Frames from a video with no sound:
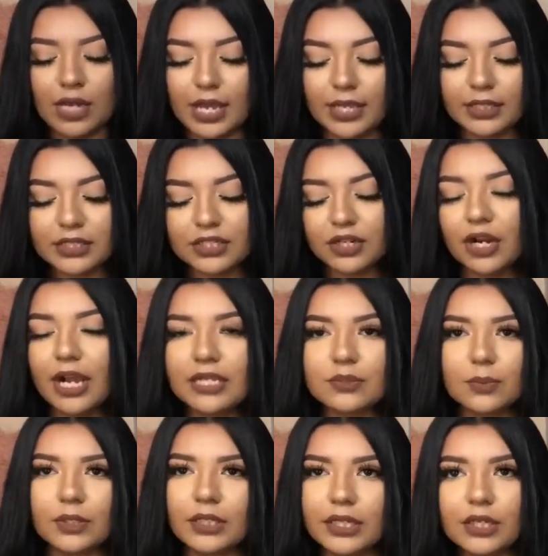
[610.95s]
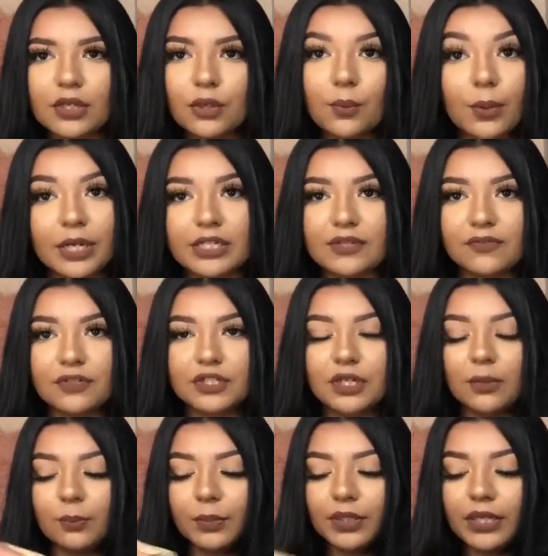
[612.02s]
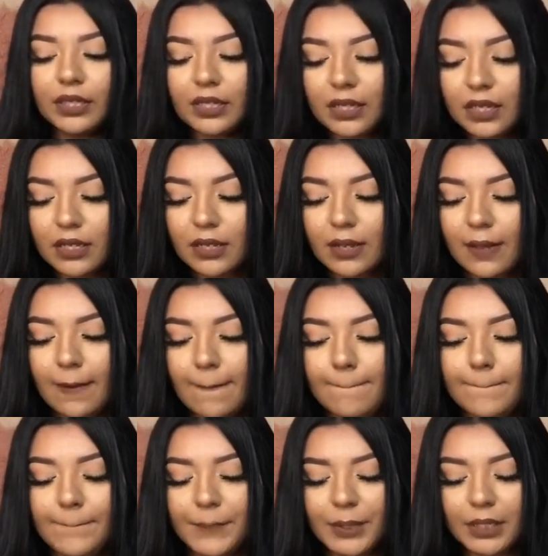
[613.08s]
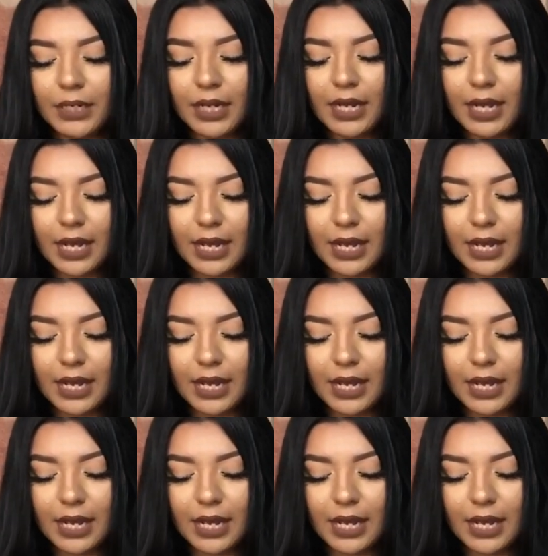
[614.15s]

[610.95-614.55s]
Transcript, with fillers: And the skirt as well, like you could wear a different top with it. But